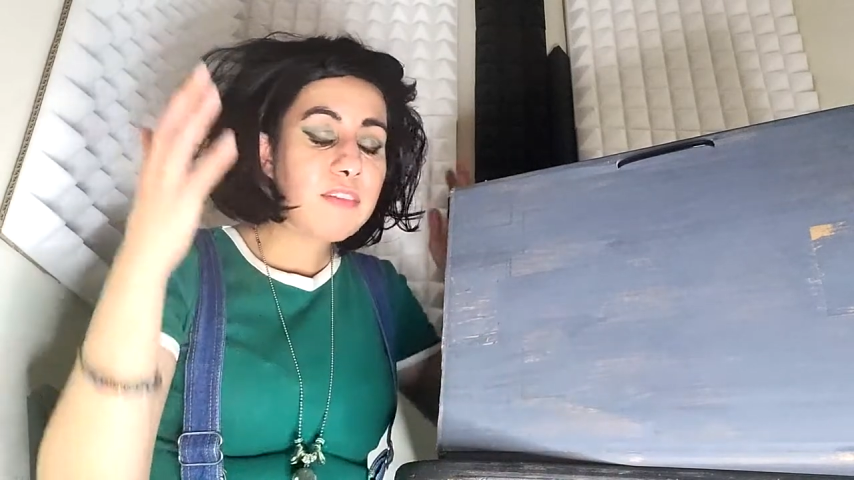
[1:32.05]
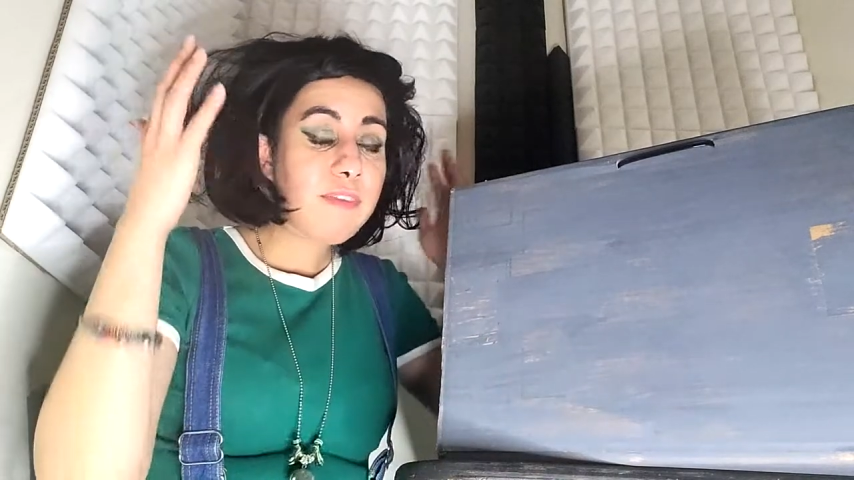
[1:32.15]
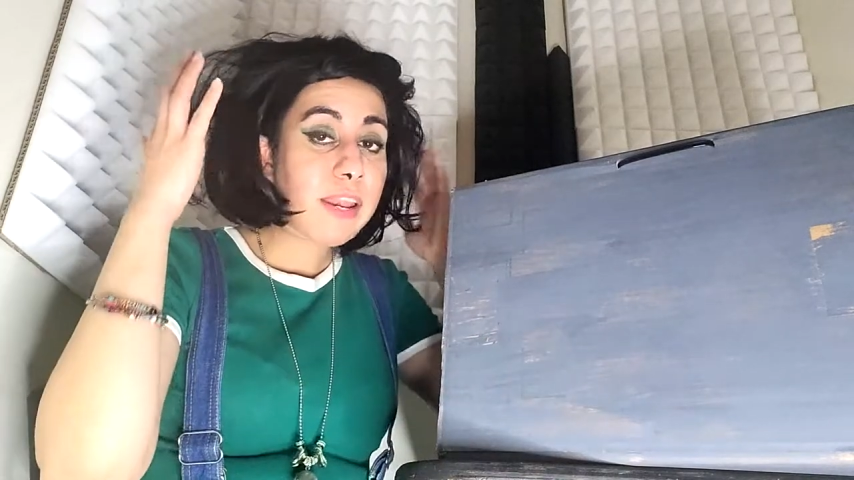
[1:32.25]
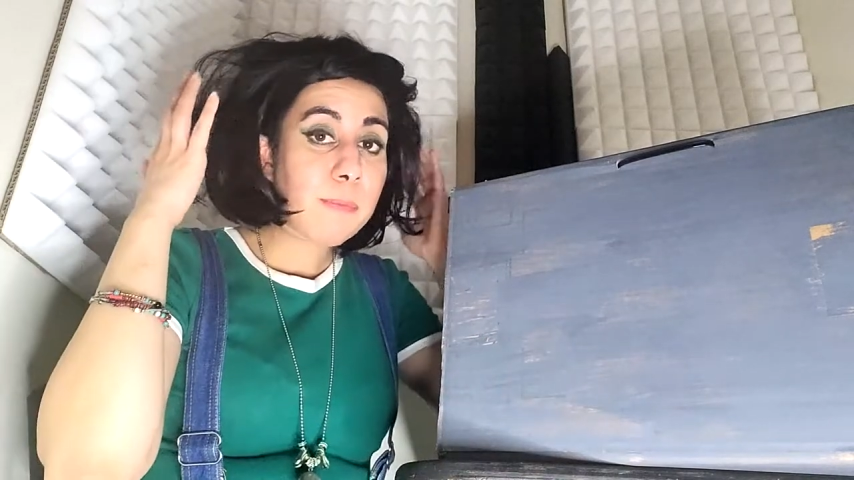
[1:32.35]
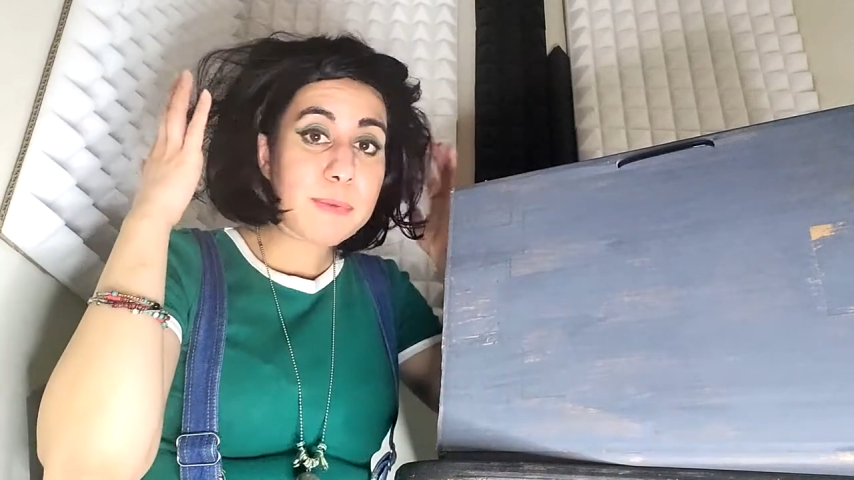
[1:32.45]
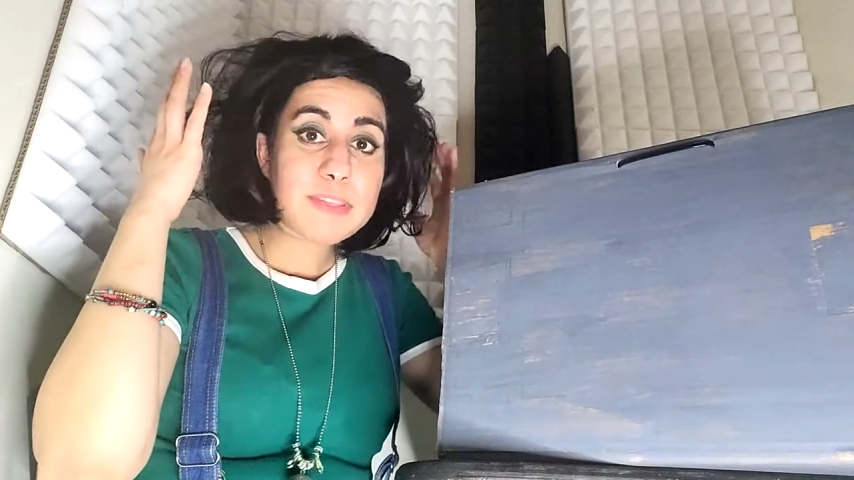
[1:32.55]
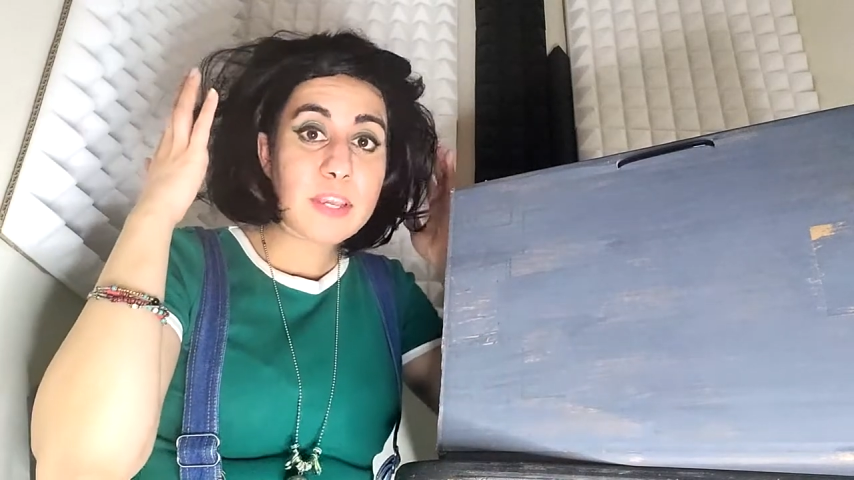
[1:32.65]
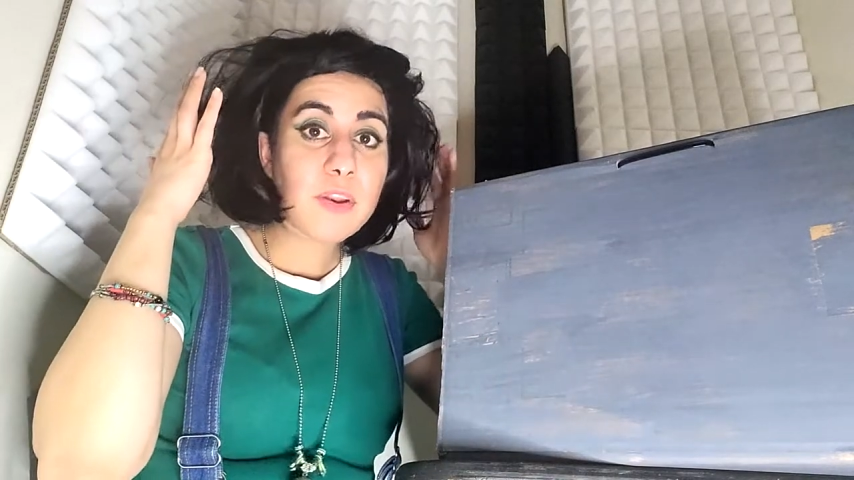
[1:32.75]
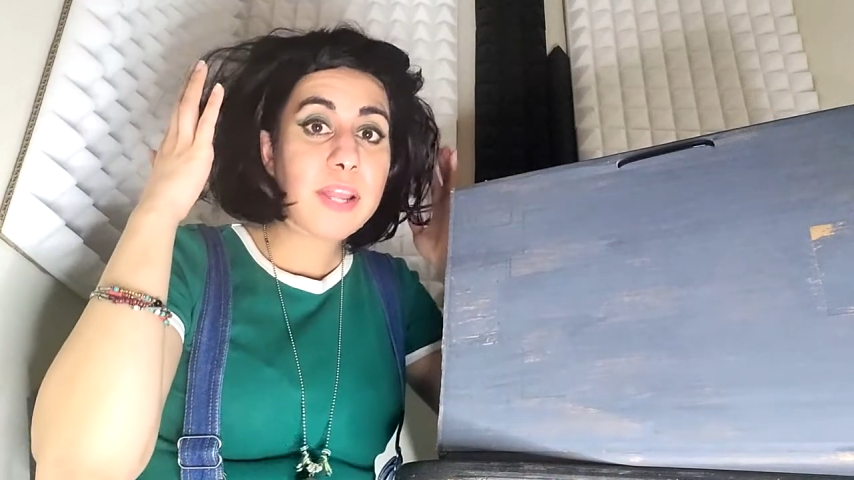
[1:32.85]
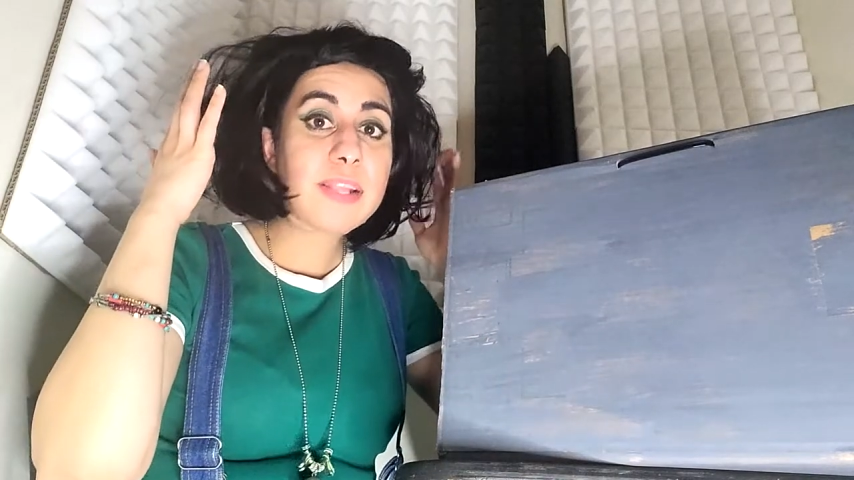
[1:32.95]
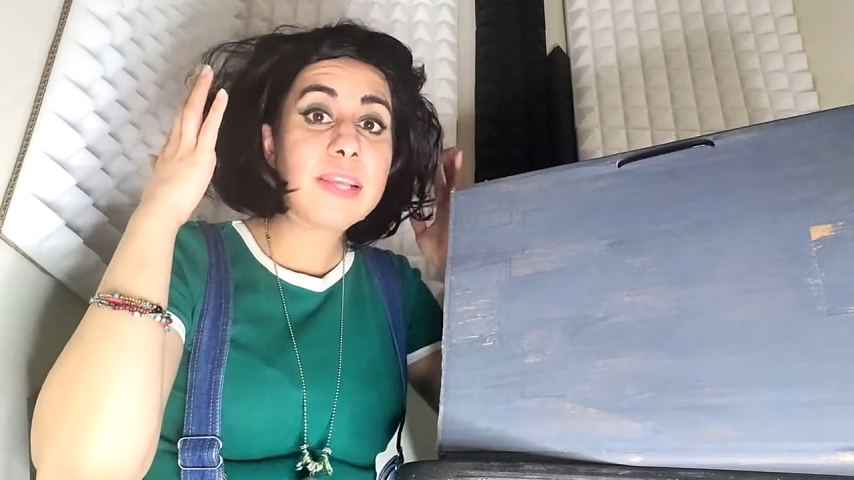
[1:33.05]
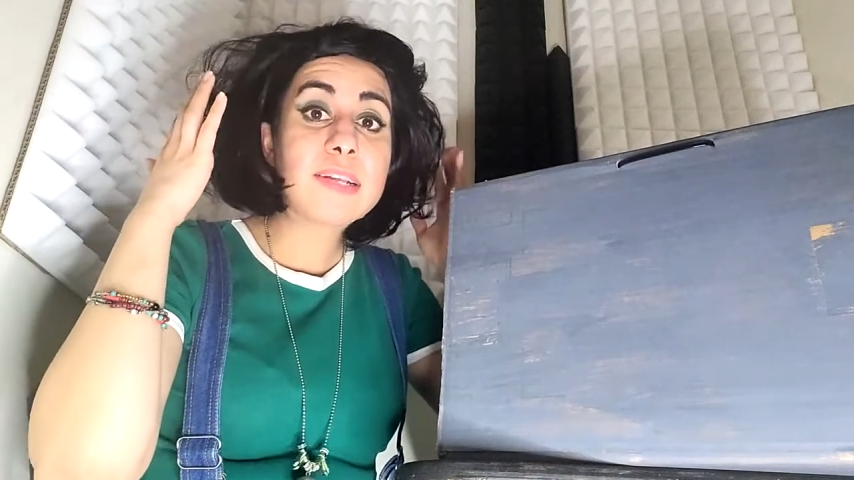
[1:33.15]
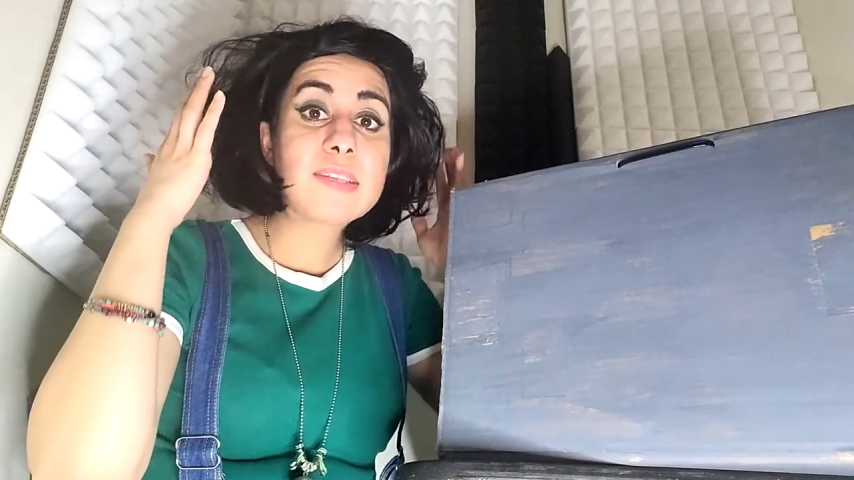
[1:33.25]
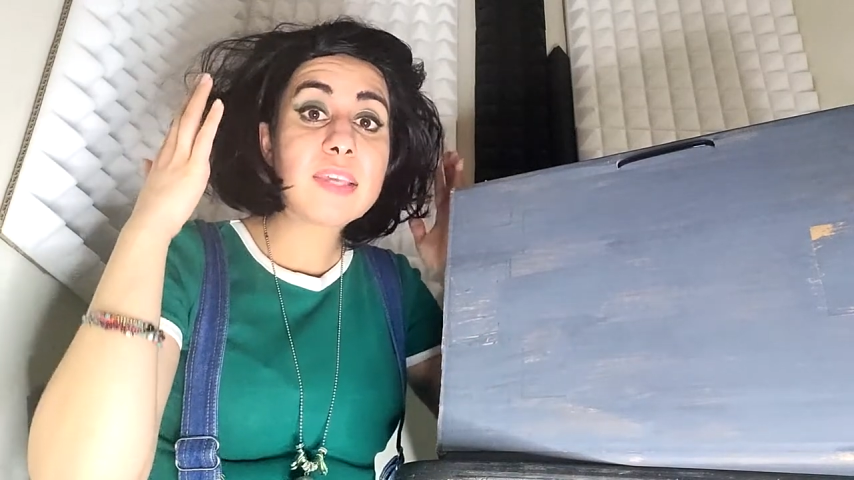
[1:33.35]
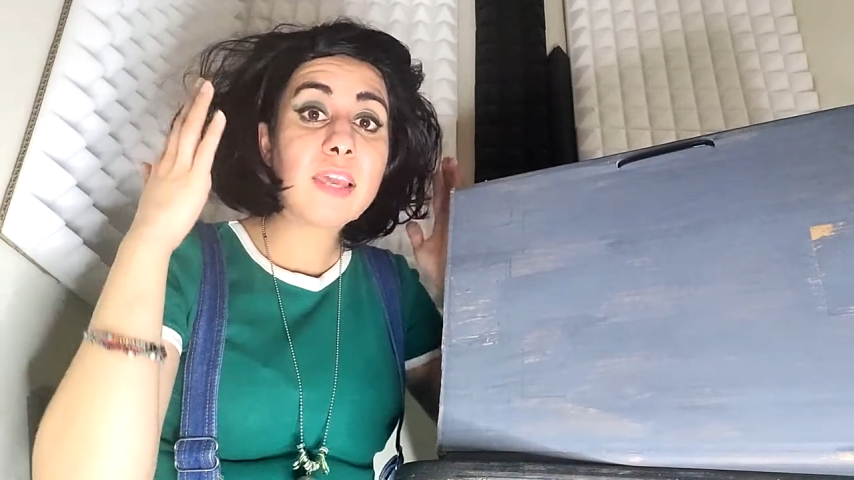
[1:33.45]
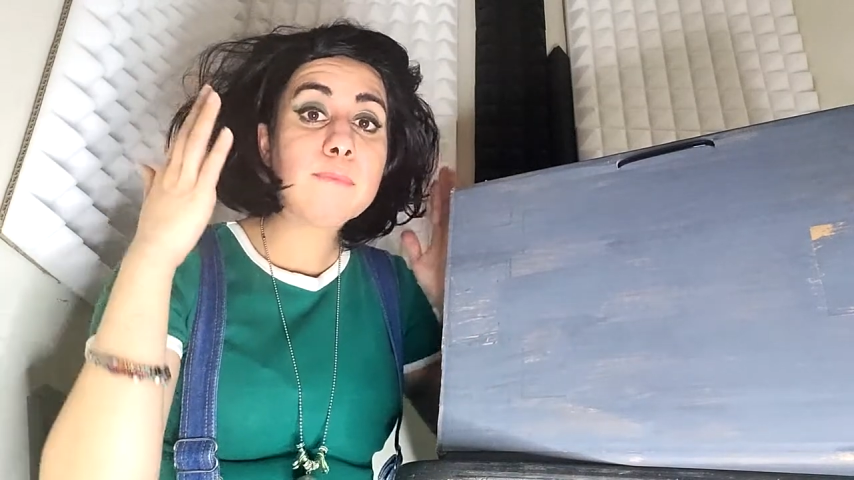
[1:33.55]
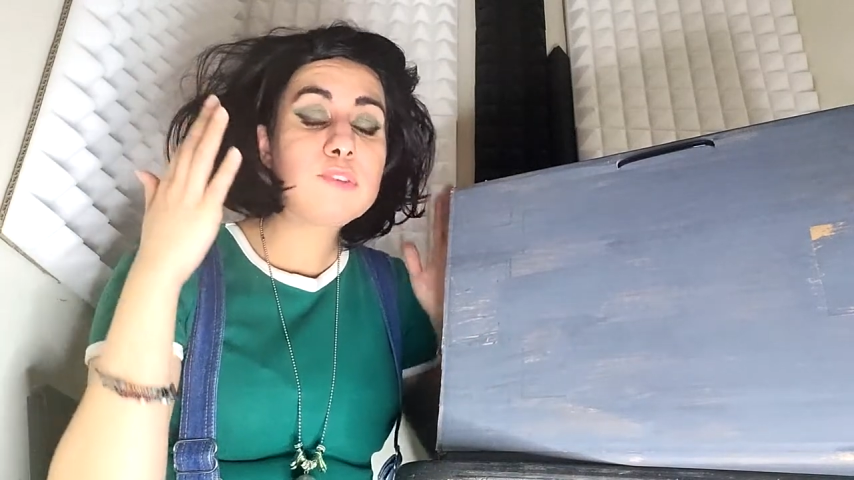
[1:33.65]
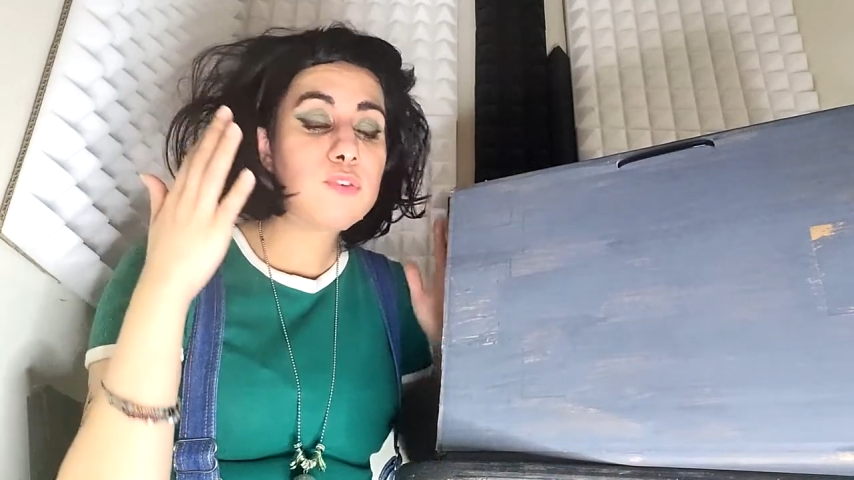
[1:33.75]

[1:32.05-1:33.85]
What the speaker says: very busy creating schemes,